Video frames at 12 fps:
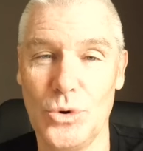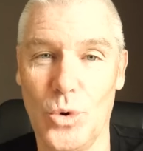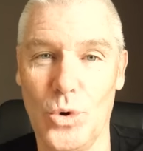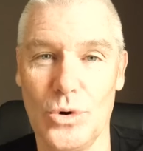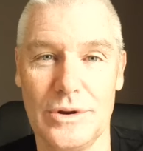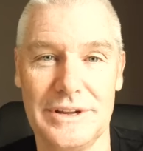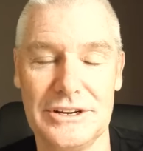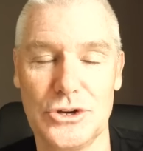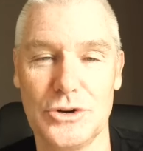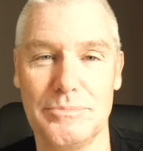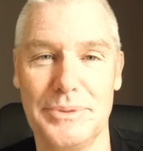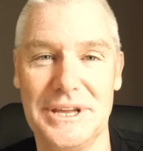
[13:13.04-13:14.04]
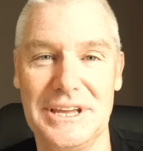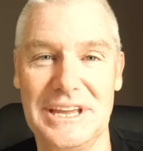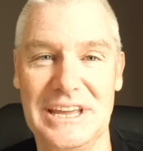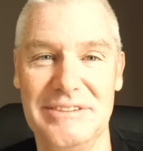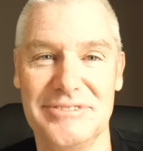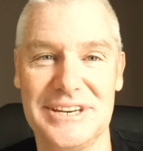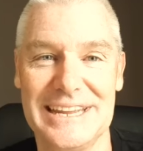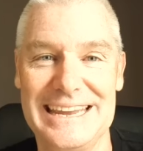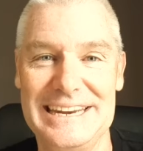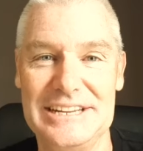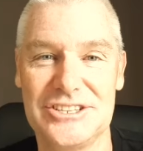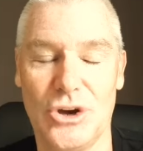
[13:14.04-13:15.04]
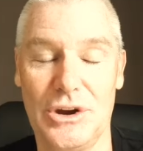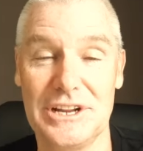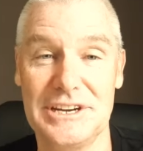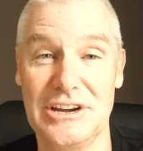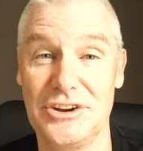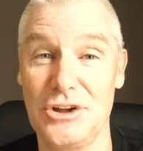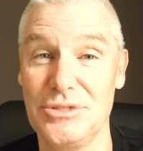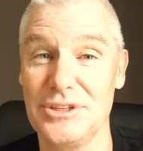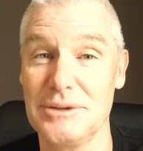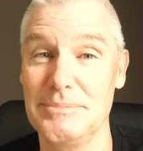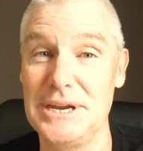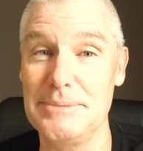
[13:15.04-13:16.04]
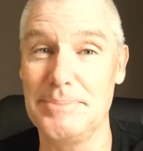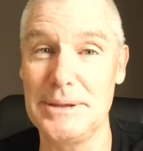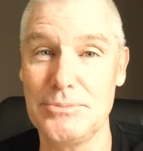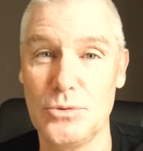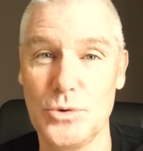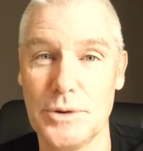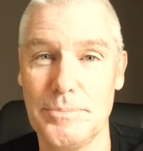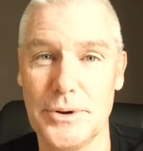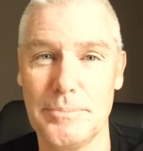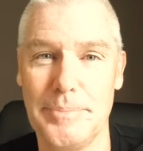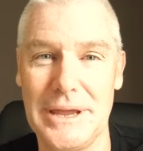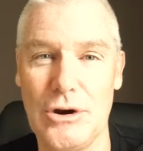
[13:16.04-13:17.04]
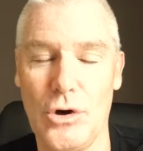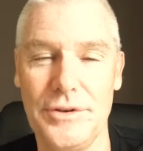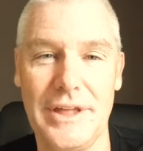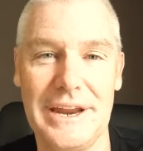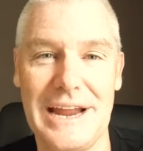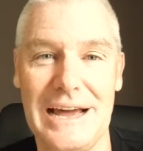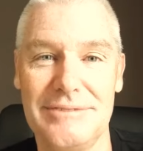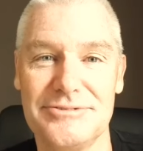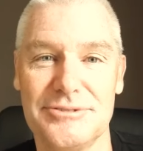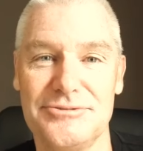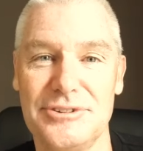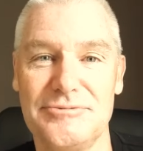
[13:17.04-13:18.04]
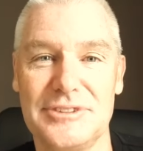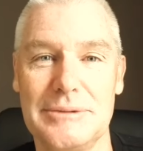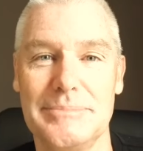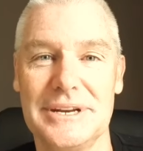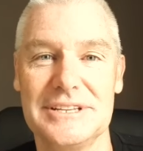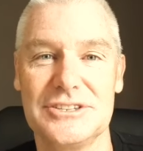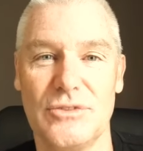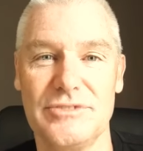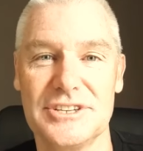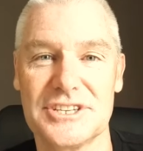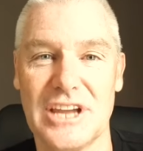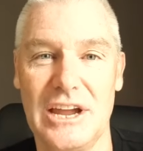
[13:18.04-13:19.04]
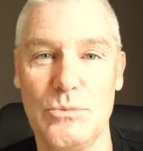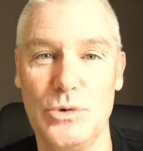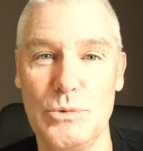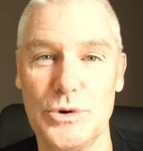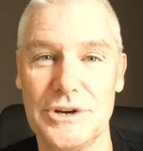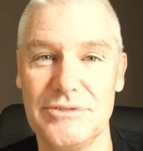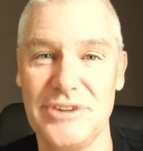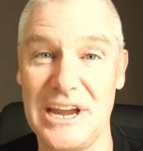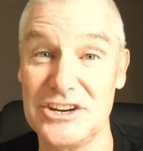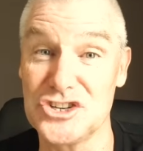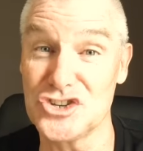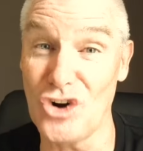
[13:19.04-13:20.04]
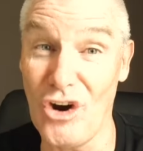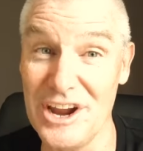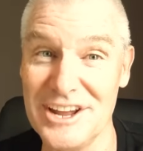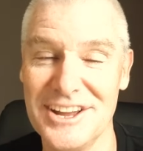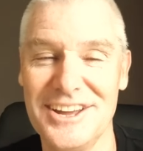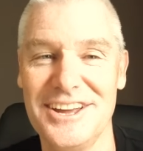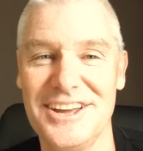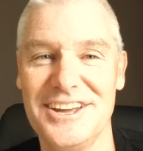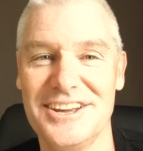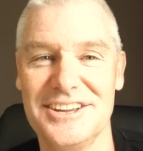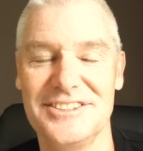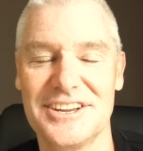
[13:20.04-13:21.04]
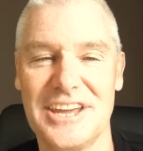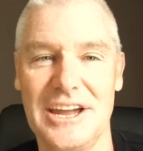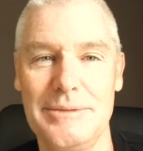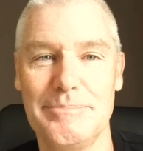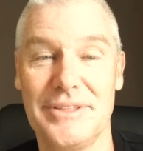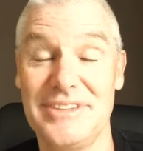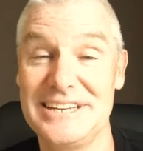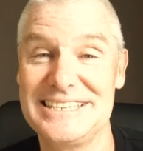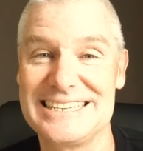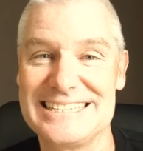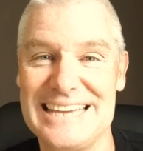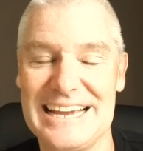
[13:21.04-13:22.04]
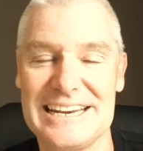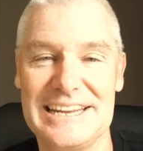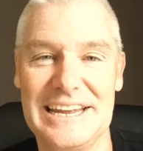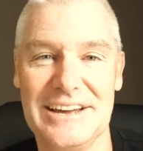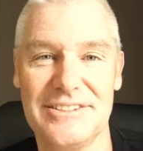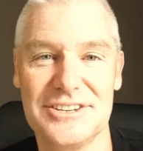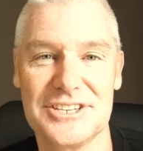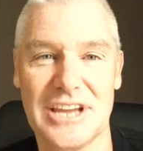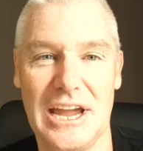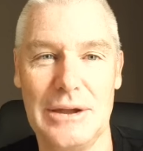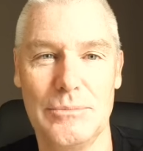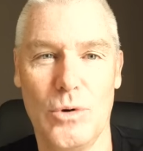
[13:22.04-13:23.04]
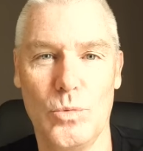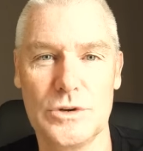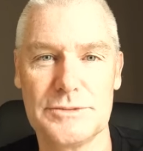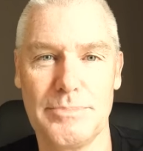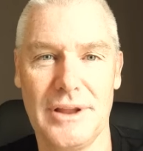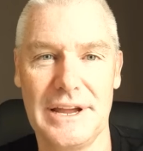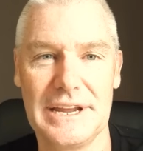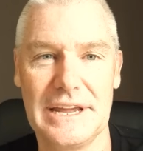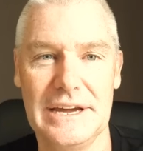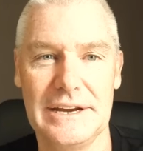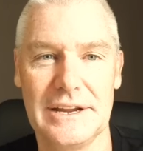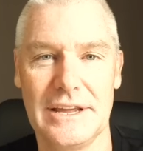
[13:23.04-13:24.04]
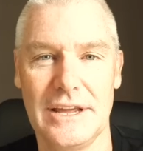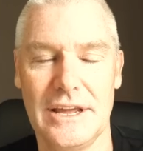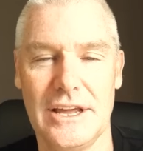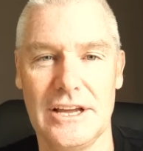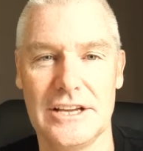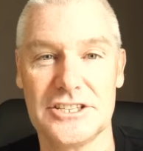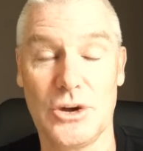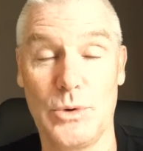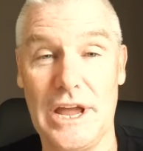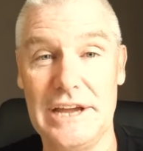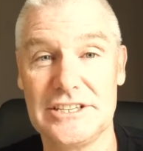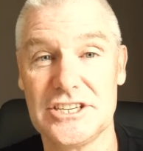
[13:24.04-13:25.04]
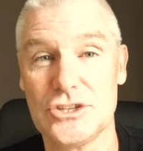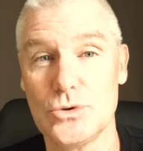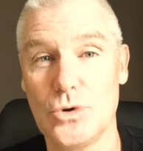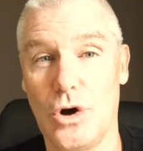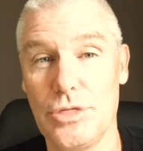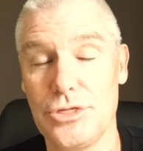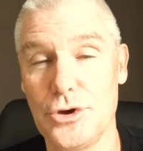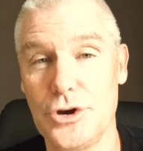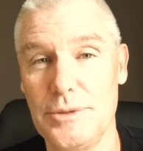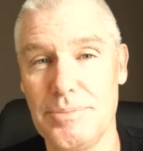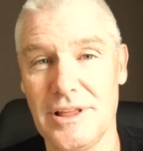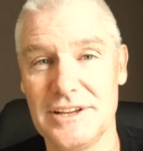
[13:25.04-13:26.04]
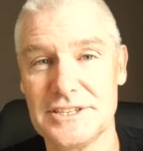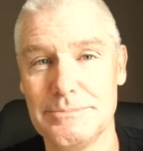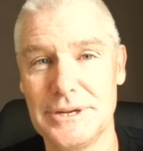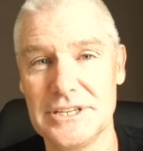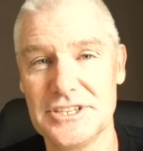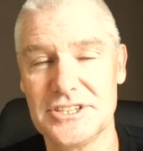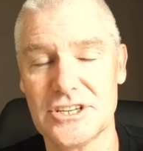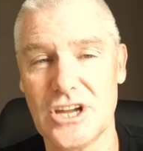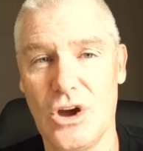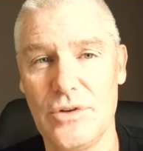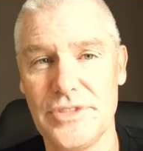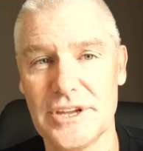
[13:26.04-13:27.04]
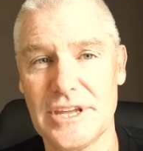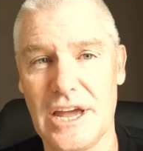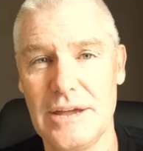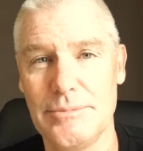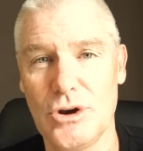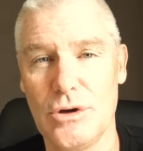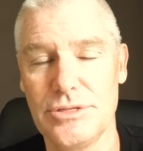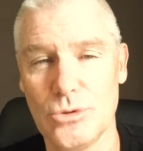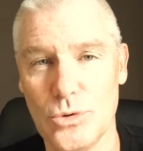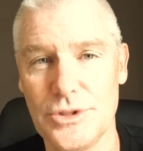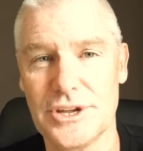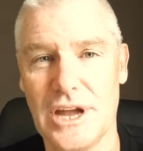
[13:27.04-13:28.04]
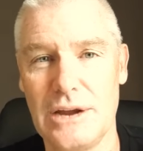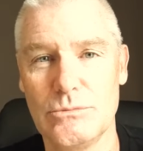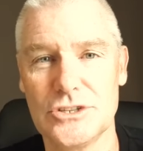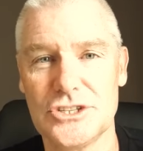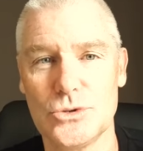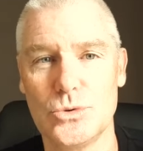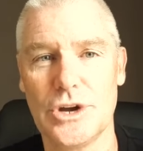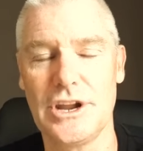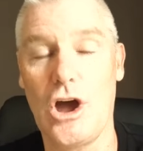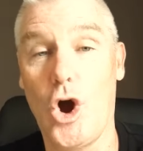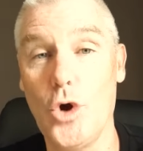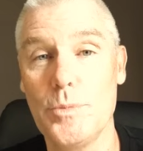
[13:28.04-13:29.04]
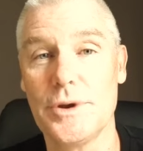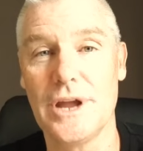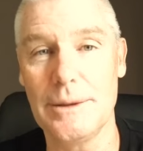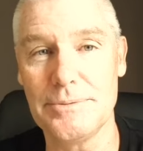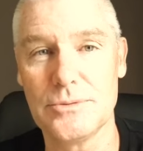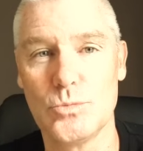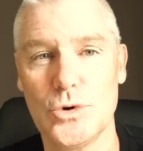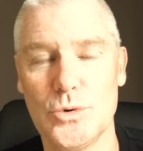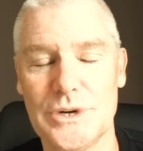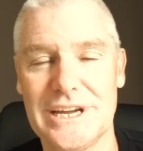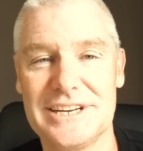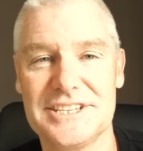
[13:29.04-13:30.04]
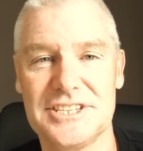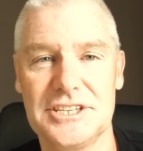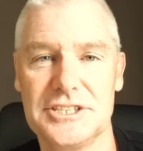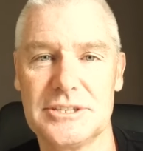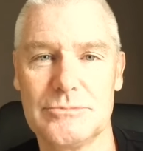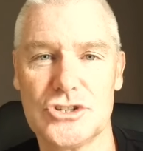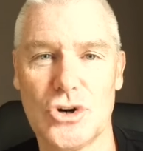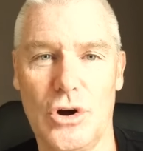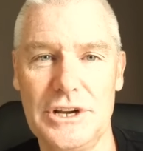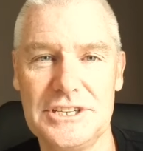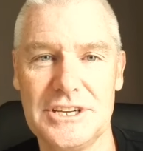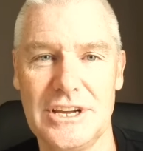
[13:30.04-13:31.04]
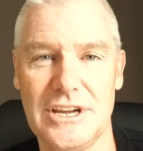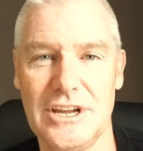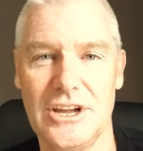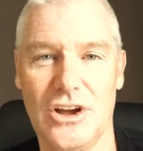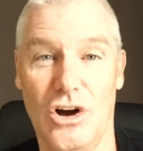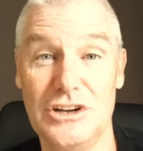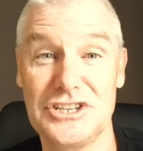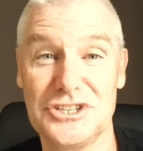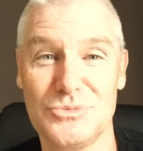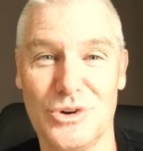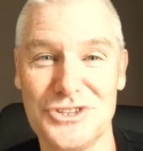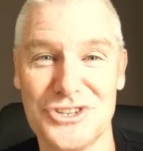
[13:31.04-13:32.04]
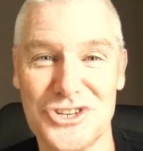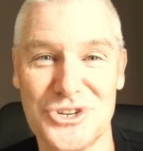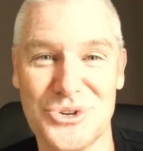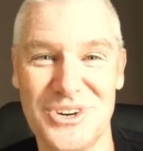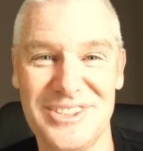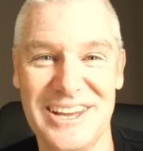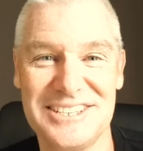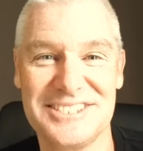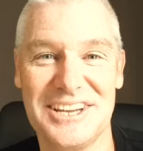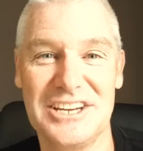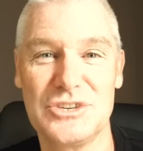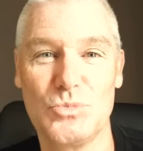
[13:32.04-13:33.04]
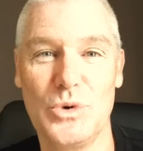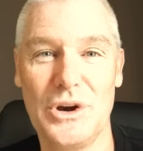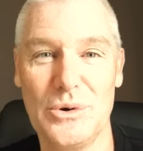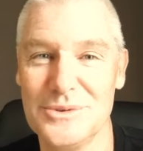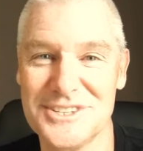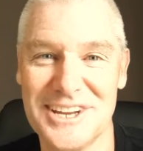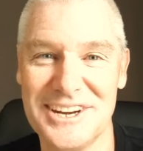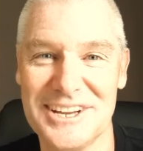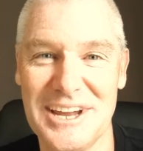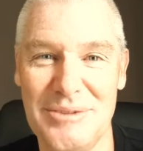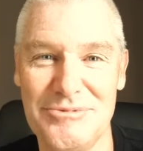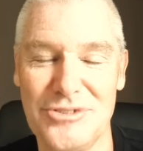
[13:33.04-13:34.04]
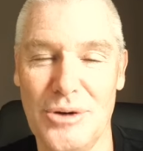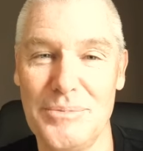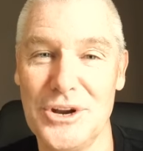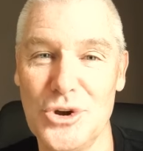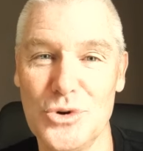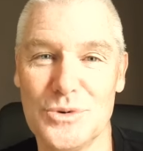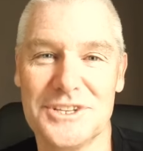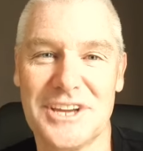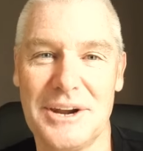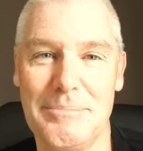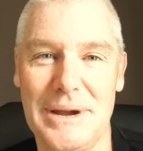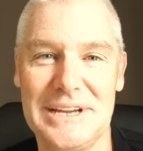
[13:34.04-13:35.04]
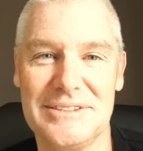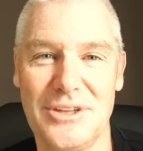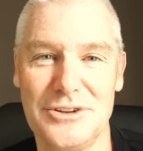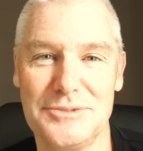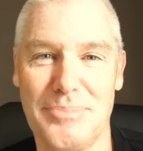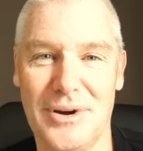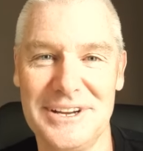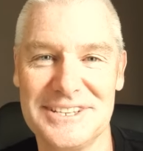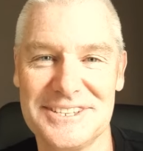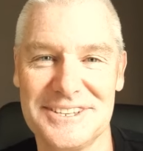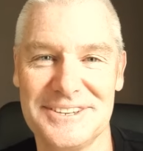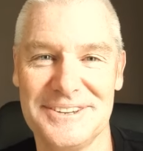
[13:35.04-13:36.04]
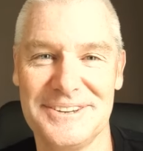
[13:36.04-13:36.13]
all, and it couldn't be even any tighter. Now, I don't think many people would have put a bet on that after 50 minutes of this game we wouldn't have had a try in the game, but that's exactly how this game was playing out. So we had still 30 plus minutes to go in the game, and I thought the game was still going to open up and we were going to see some tries. I just wasn't sure at that stage where it was going to come from and who was going to make those breaks.